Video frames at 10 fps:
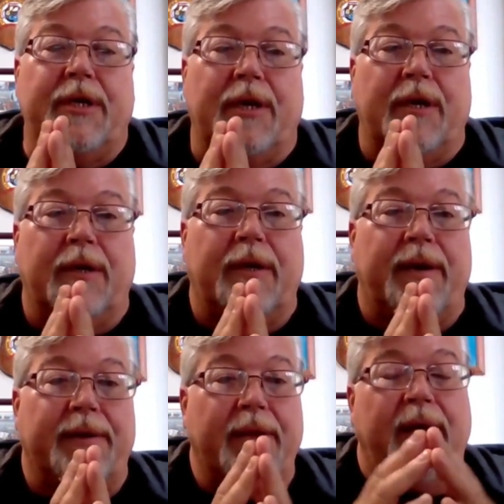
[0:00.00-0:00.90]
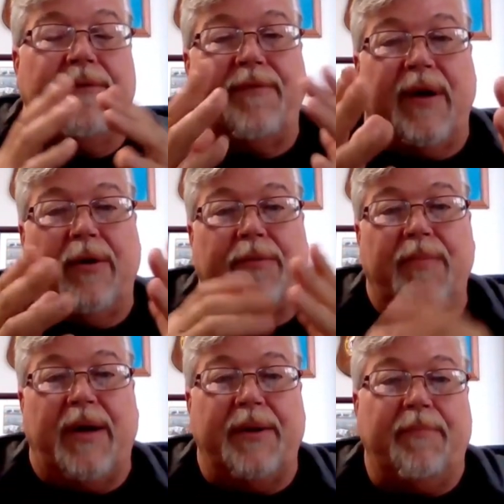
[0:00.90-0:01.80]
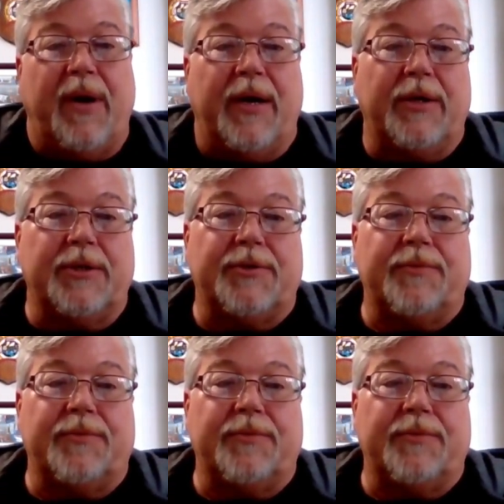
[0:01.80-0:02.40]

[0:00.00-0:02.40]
I filed my buyer's